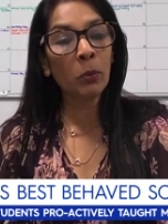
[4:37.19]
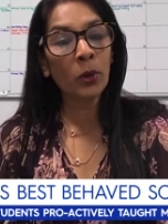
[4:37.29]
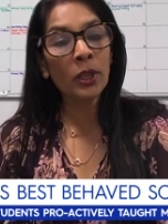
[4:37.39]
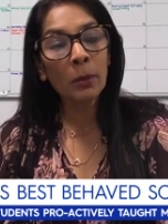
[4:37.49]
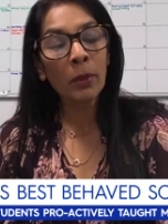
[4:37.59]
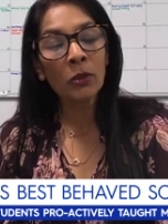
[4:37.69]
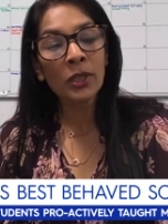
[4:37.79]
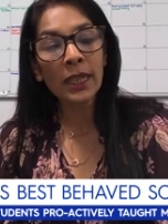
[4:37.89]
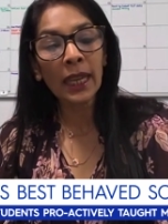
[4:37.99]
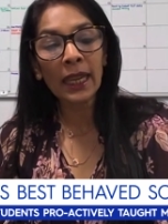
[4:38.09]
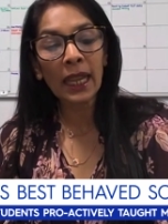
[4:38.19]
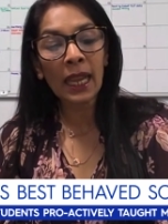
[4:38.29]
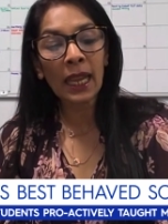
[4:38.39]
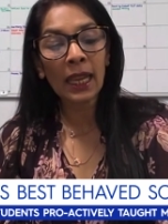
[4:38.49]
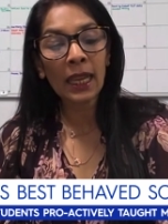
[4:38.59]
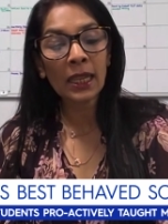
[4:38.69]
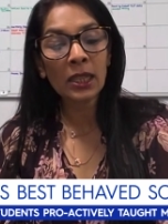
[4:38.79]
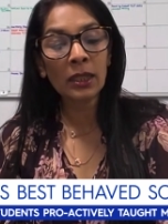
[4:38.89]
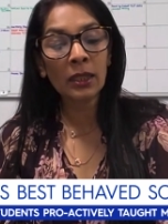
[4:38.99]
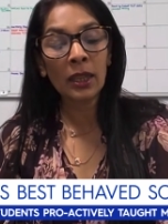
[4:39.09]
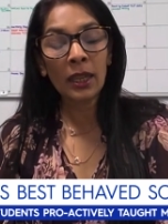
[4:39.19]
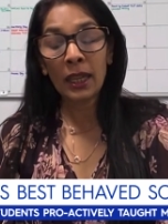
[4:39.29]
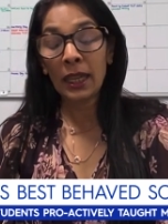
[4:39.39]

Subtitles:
points above state. And wow.